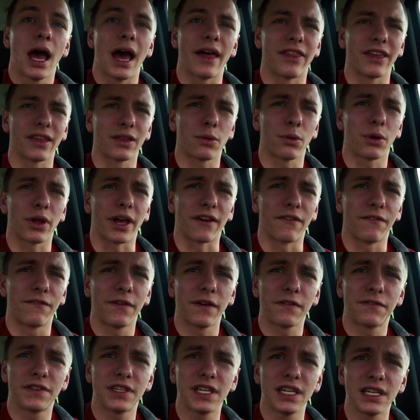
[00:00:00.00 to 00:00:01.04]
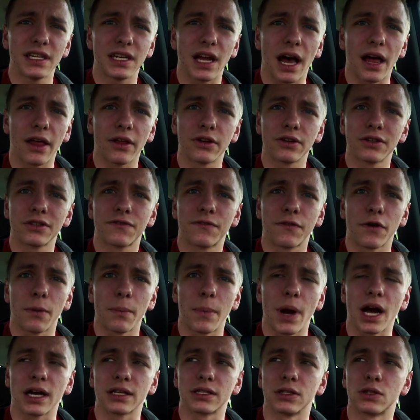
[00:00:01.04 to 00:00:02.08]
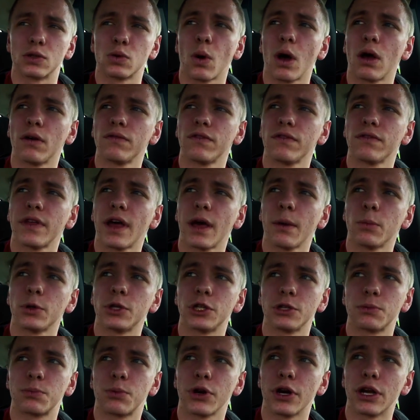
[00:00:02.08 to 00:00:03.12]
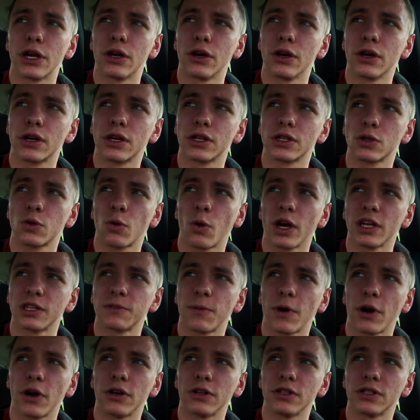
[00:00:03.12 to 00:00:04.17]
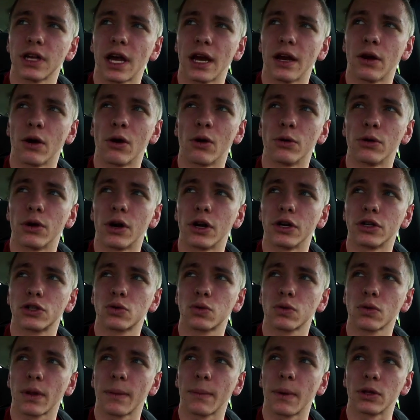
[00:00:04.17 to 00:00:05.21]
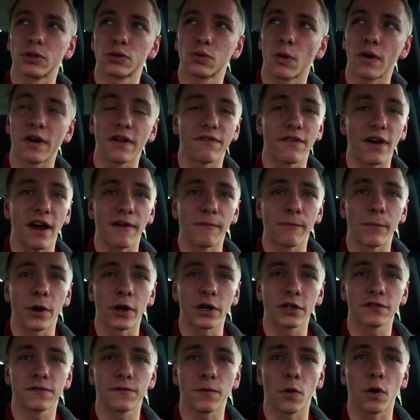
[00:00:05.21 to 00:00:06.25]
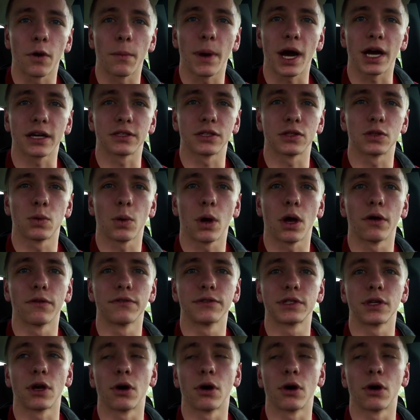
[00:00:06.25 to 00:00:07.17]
I think they were like $15 for a box of 12 of them, which is pretty good because Quest bars I know are about 25 bucks for a box of 12.